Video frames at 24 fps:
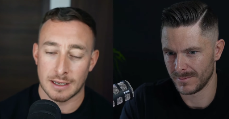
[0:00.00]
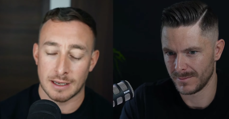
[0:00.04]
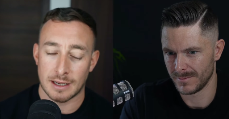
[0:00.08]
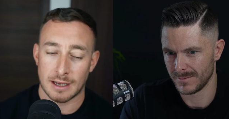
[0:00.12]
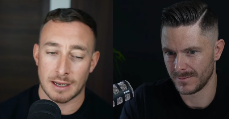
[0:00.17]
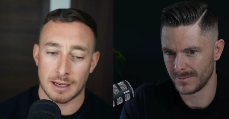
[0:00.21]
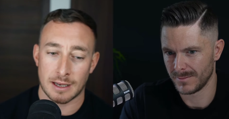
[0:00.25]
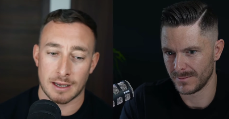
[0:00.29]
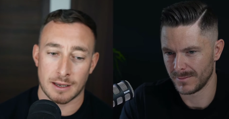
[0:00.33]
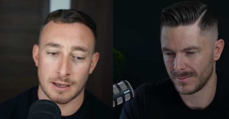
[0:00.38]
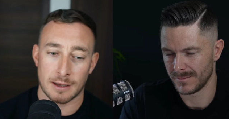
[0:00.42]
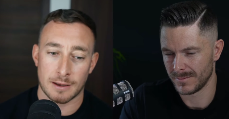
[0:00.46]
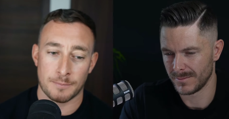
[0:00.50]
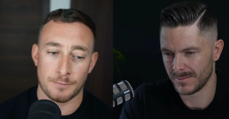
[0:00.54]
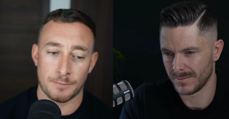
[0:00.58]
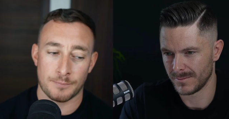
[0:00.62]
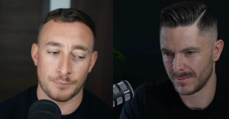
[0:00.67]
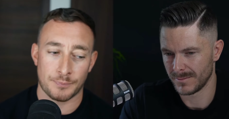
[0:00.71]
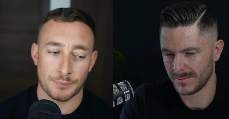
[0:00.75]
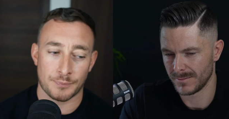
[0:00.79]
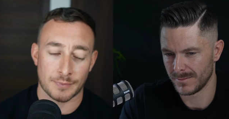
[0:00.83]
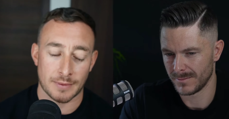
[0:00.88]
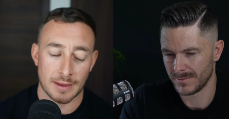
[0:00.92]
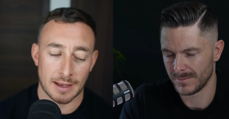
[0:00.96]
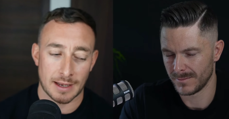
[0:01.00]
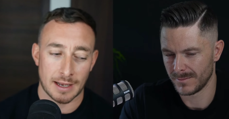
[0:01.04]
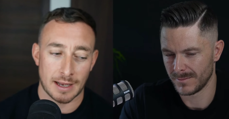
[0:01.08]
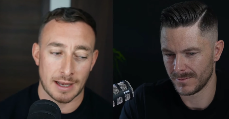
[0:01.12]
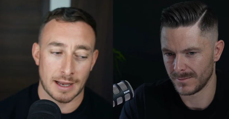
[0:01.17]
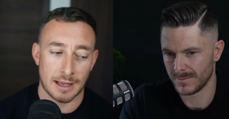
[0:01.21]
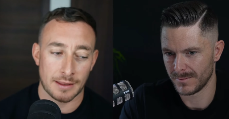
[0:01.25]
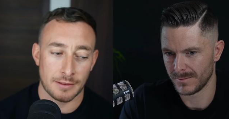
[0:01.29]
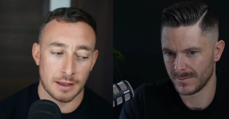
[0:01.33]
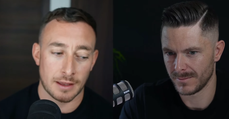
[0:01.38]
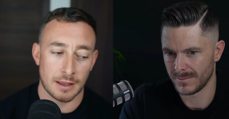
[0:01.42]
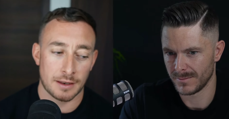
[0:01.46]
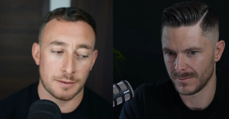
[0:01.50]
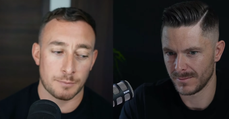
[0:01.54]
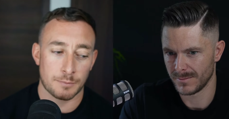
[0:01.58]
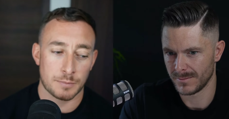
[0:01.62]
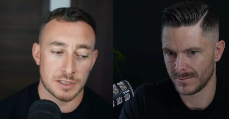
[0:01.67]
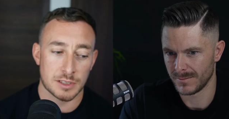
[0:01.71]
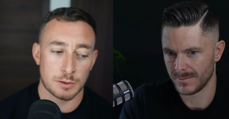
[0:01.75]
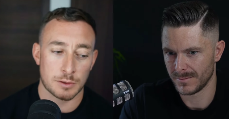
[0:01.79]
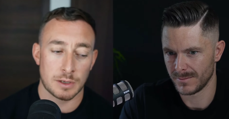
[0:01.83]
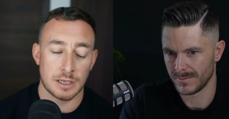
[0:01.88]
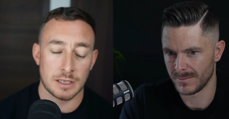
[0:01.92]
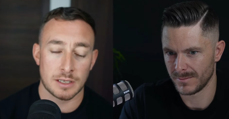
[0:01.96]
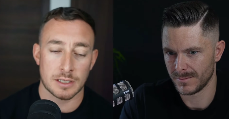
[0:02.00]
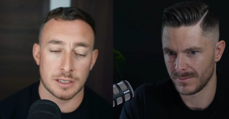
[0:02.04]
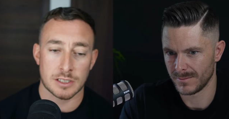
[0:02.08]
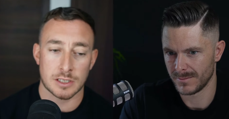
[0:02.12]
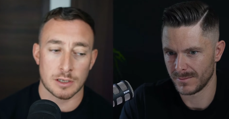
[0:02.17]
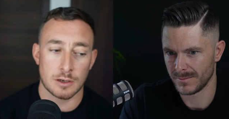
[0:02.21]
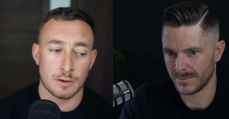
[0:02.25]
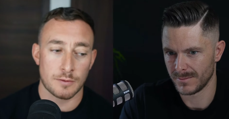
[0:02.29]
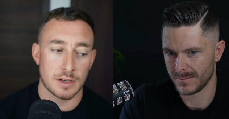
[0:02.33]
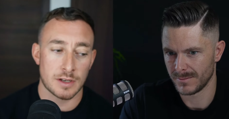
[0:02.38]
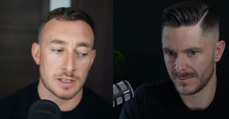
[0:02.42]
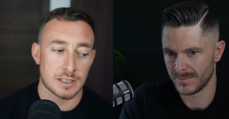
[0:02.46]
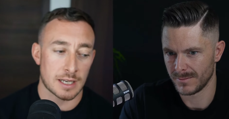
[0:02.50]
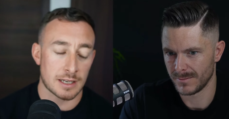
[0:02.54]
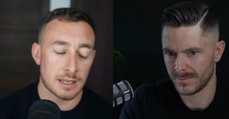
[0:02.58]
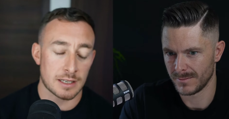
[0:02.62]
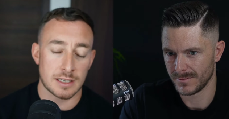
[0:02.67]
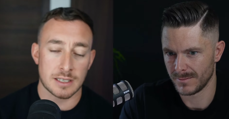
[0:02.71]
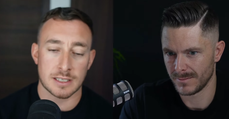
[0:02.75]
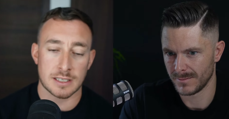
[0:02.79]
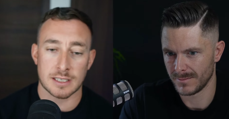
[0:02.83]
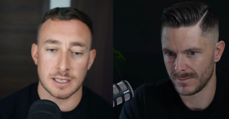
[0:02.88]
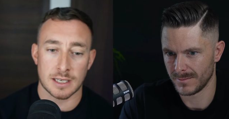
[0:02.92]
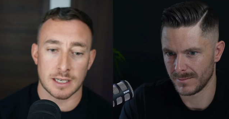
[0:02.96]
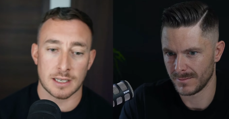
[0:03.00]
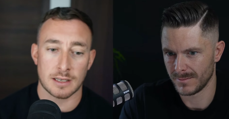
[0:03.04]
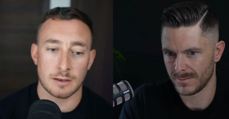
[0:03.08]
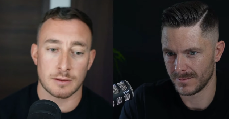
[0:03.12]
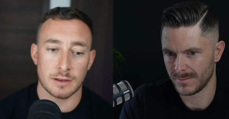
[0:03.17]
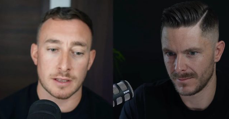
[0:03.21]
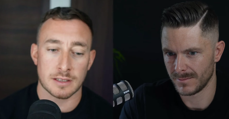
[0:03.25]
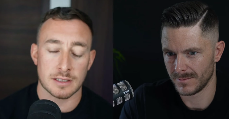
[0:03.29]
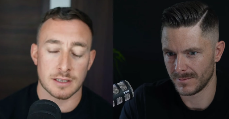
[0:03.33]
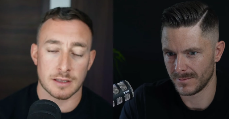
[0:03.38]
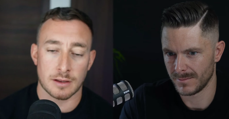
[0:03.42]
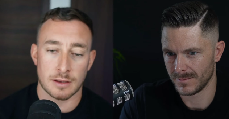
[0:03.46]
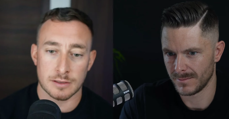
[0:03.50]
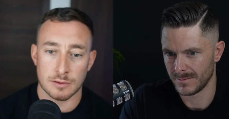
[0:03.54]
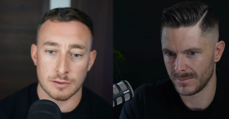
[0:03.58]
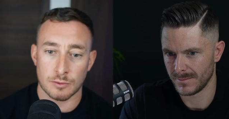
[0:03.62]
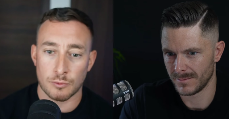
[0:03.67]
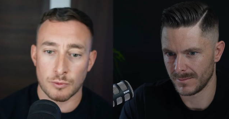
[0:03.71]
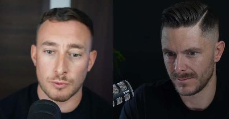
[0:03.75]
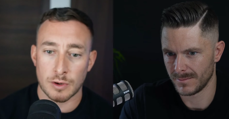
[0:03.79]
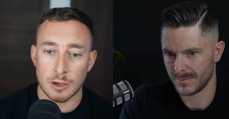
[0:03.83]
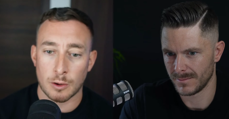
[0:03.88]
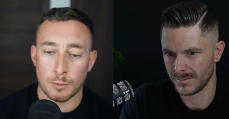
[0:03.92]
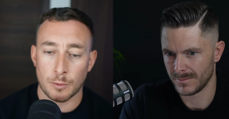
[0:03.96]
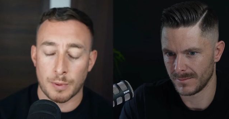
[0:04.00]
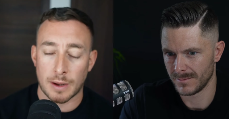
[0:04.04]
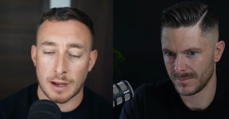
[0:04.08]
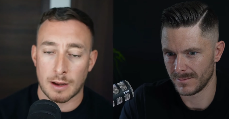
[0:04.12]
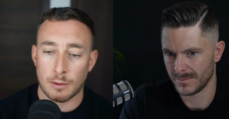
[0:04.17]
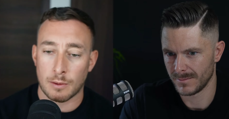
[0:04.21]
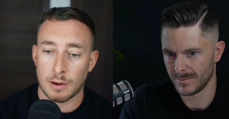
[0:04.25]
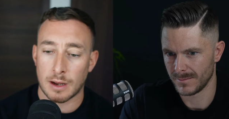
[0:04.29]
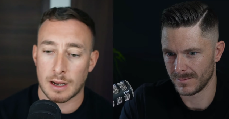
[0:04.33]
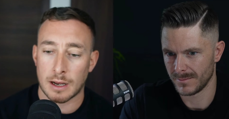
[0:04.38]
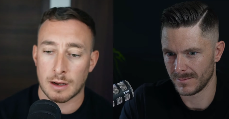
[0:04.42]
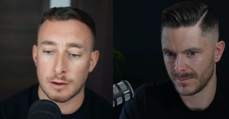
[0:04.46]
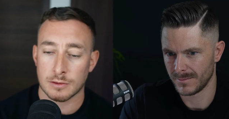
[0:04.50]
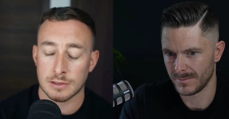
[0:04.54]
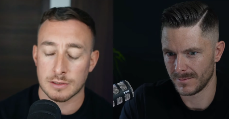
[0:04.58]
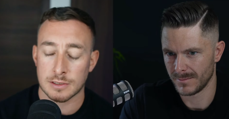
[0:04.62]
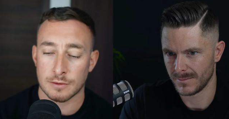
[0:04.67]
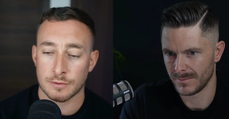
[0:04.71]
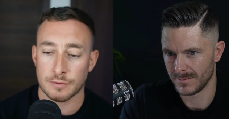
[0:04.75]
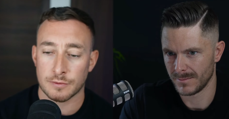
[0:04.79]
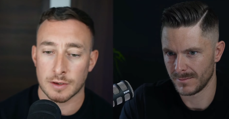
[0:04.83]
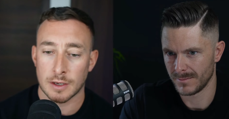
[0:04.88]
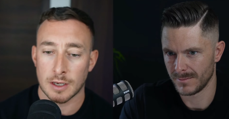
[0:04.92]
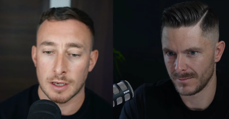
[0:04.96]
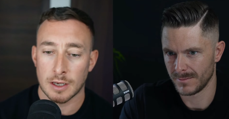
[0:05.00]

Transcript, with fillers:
Speaker 1: Um, and and between the two of us and you're seeing that there's a, there's a real powerhouse of